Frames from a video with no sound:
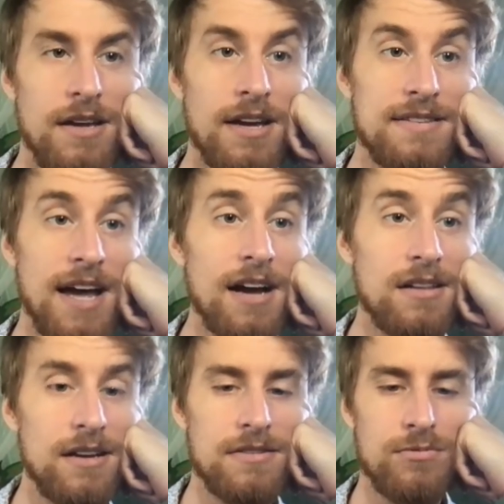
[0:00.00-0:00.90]

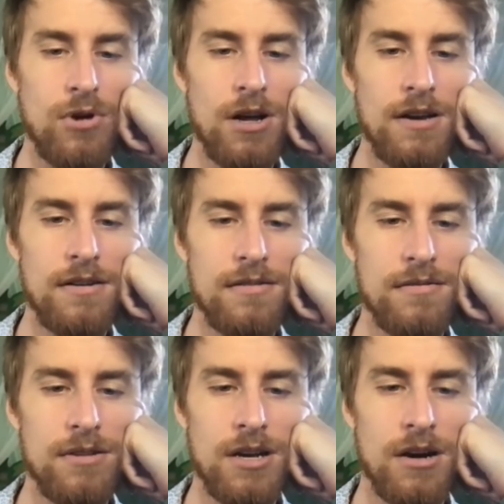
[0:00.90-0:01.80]
Exactly. It's
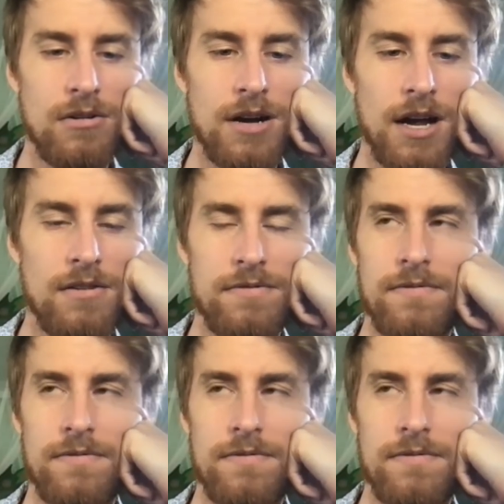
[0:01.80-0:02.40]
run, kind of